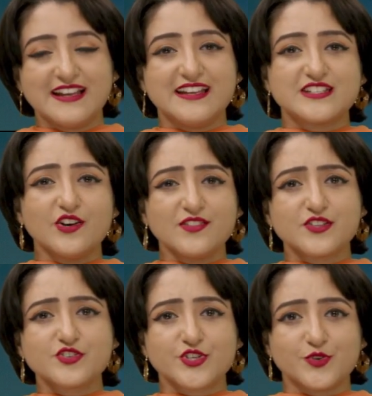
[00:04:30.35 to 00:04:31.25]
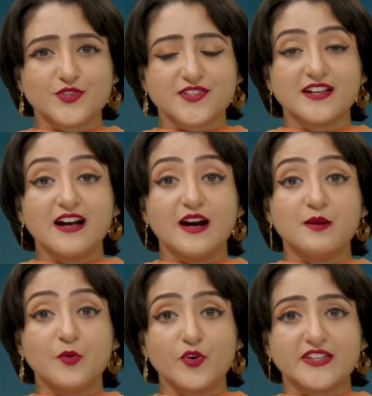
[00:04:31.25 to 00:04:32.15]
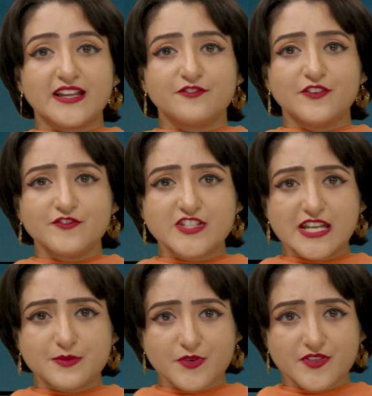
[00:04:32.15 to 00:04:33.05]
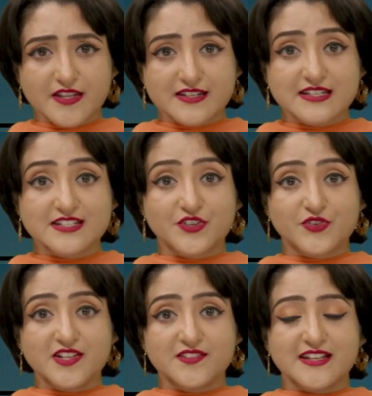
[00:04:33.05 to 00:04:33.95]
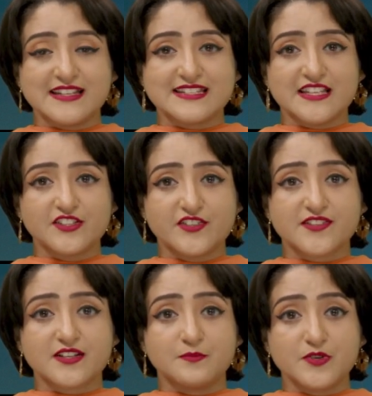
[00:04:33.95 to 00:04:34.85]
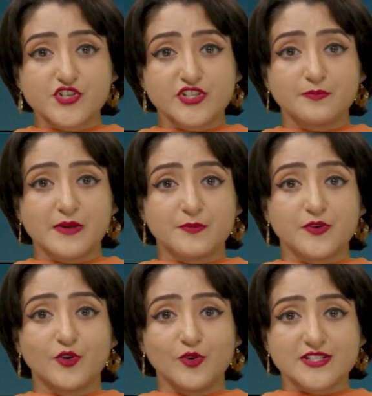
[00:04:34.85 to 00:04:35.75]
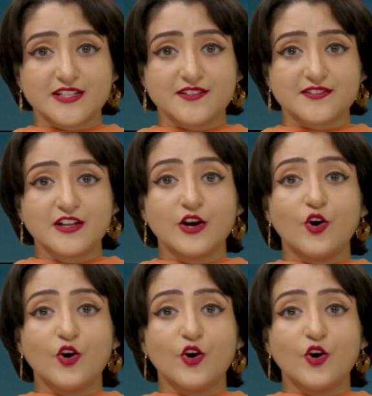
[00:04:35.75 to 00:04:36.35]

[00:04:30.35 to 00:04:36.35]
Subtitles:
It also shows a more than 58% decrease in Tether's commercial paper holdings